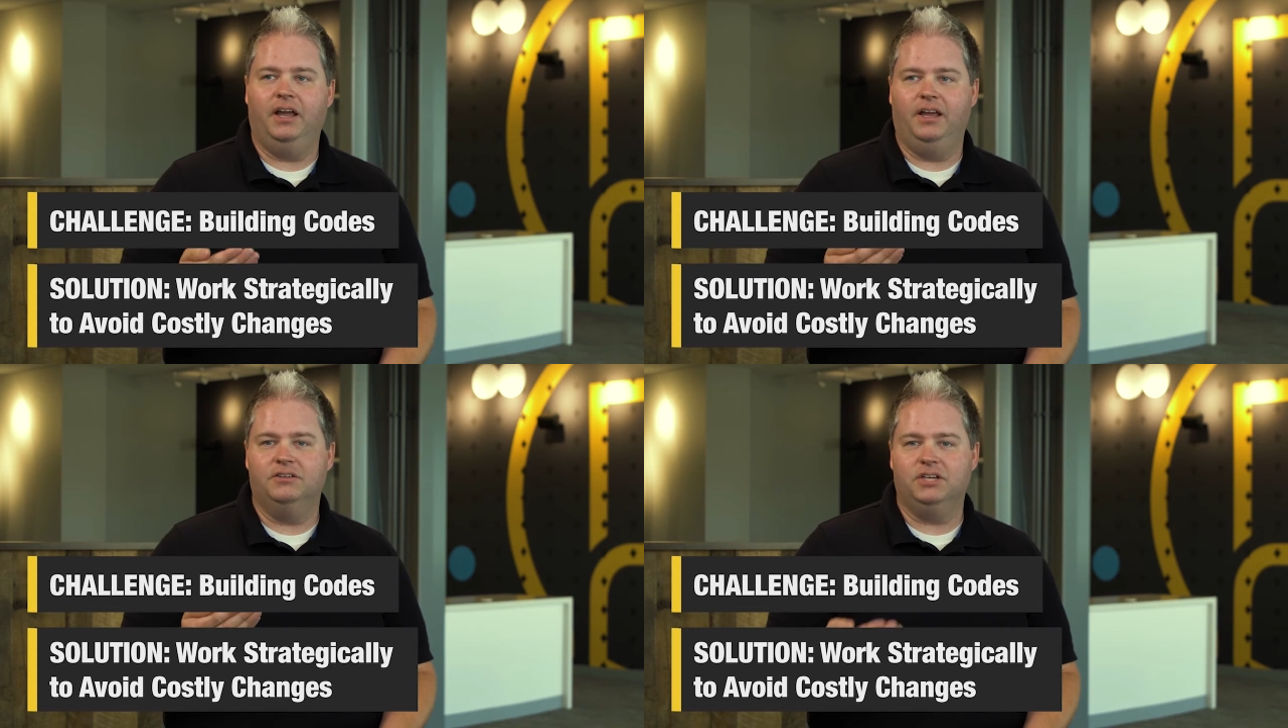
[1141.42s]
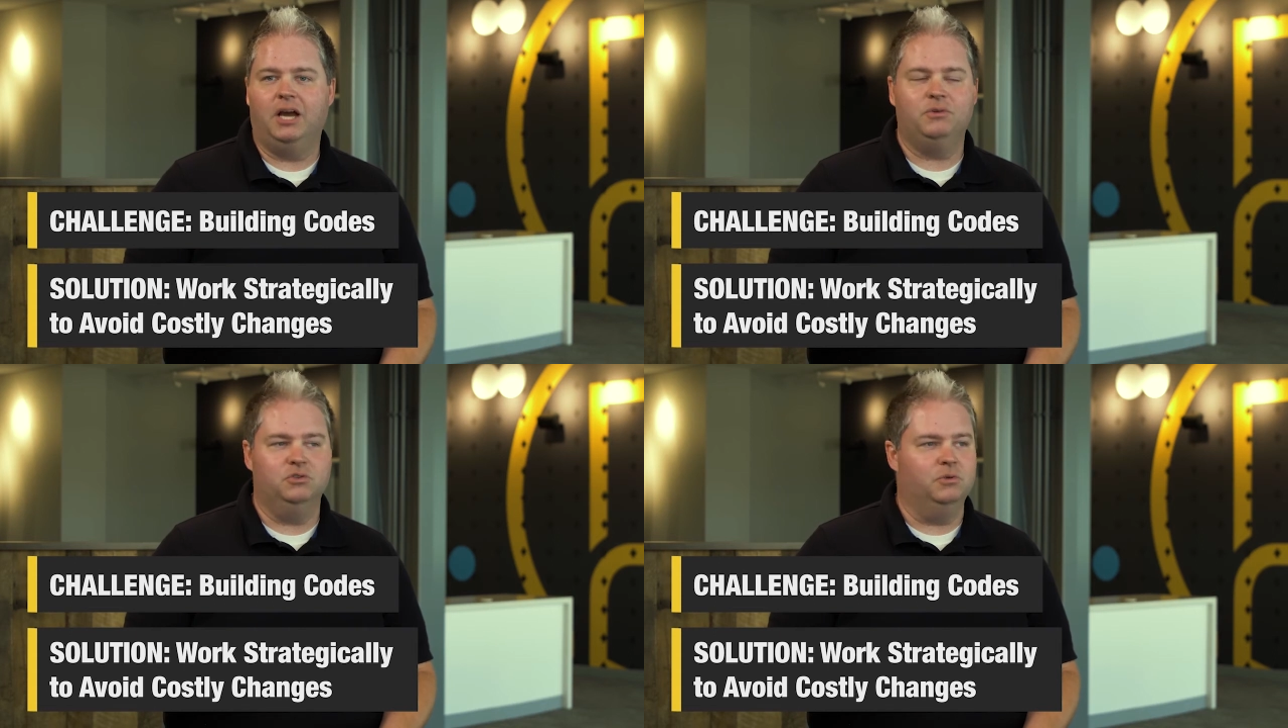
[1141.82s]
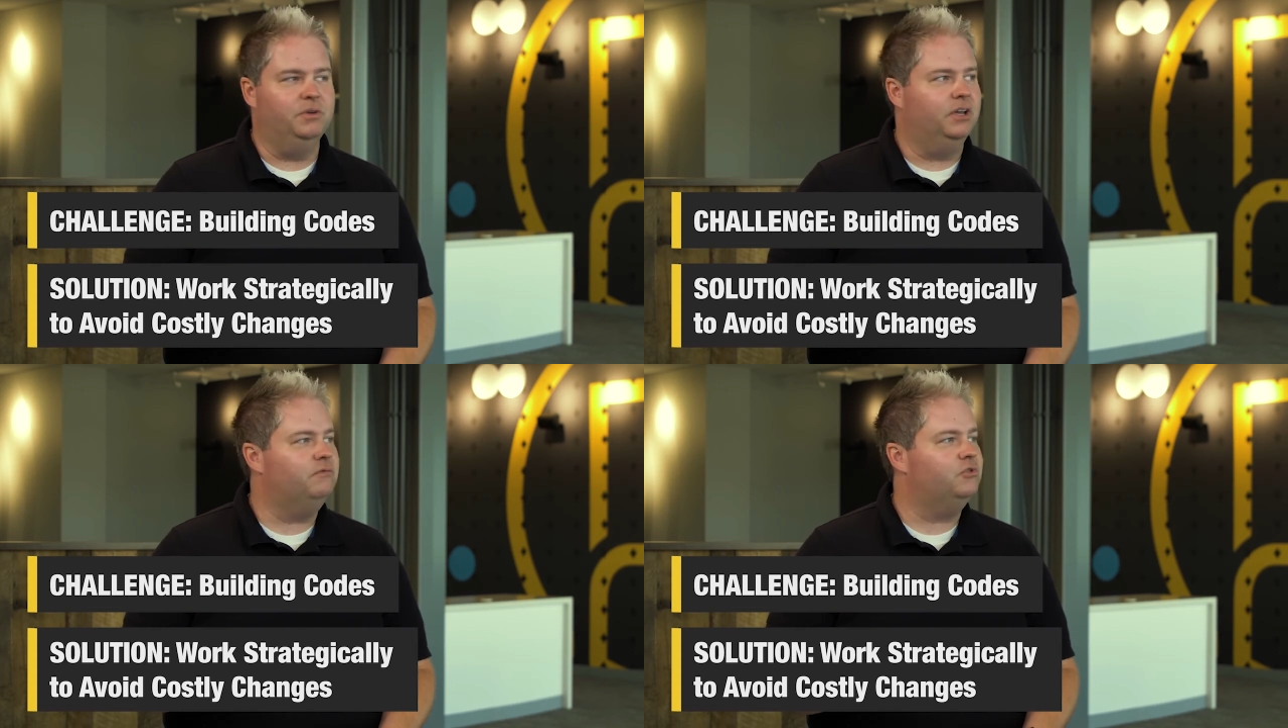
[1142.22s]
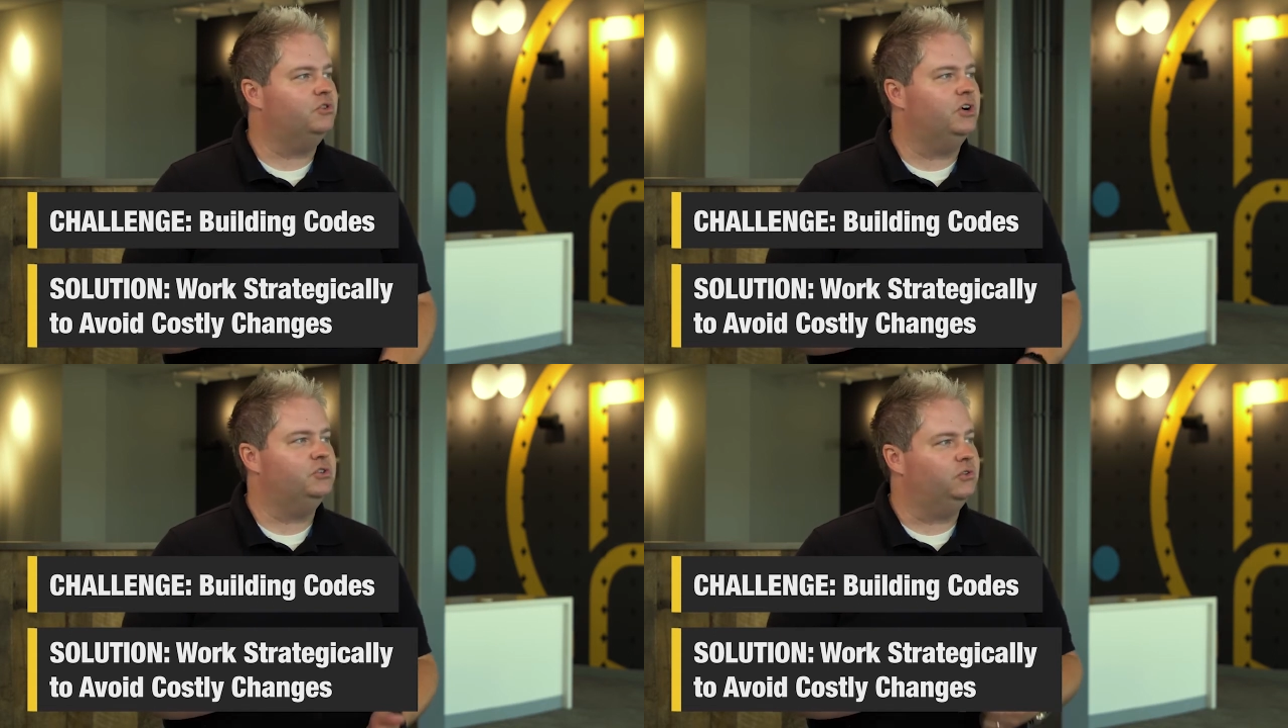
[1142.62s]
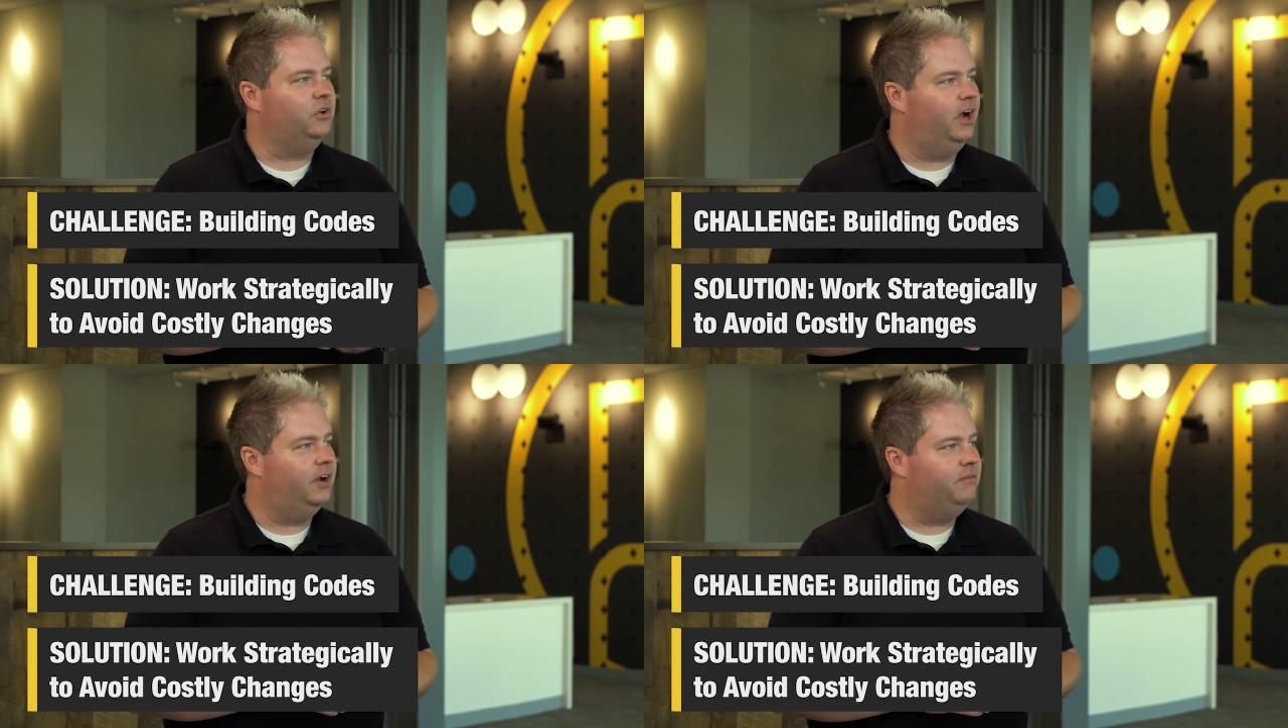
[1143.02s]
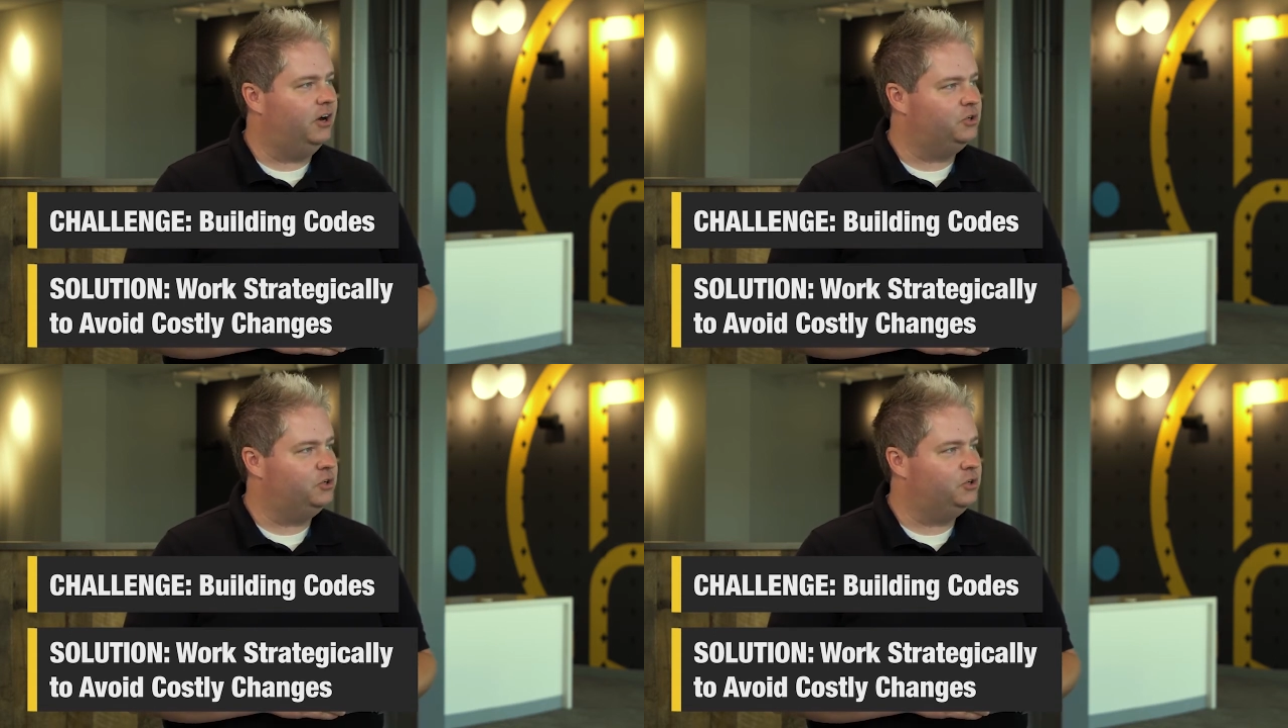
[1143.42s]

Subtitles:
and time-consuming infrastructure like fire